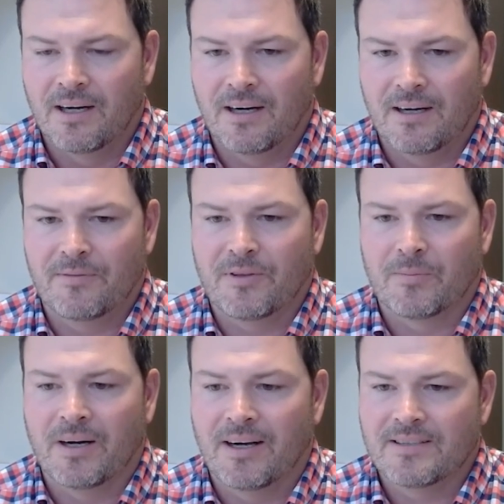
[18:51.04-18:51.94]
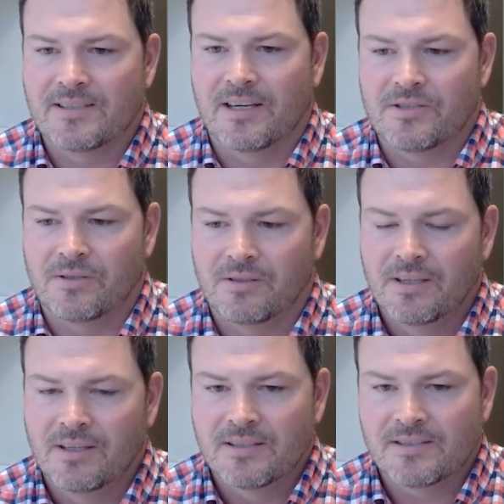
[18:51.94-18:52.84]
Uh, if they're behind
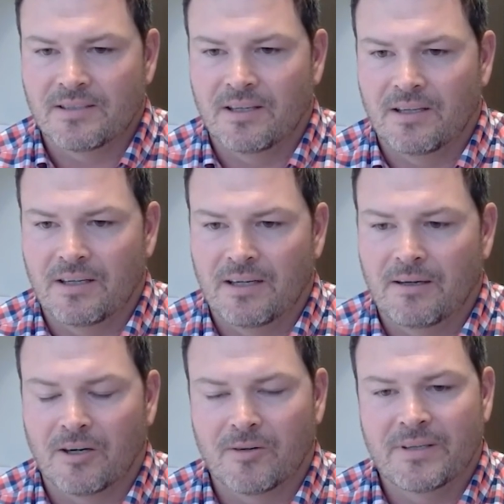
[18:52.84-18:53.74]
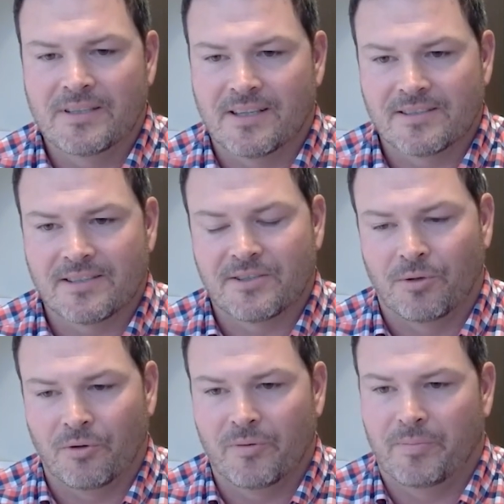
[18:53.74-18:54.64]
schedule, uh, Hartman does like
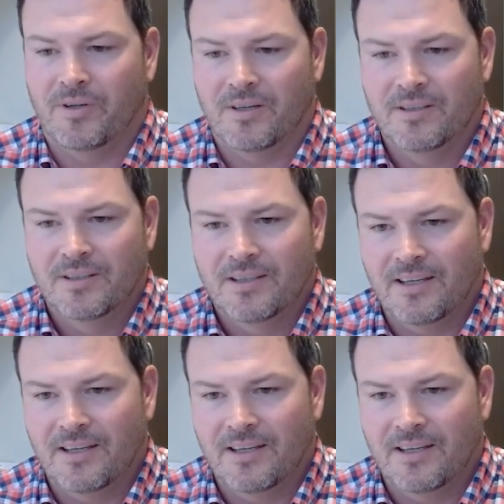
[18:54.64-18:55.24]
to hold the ball.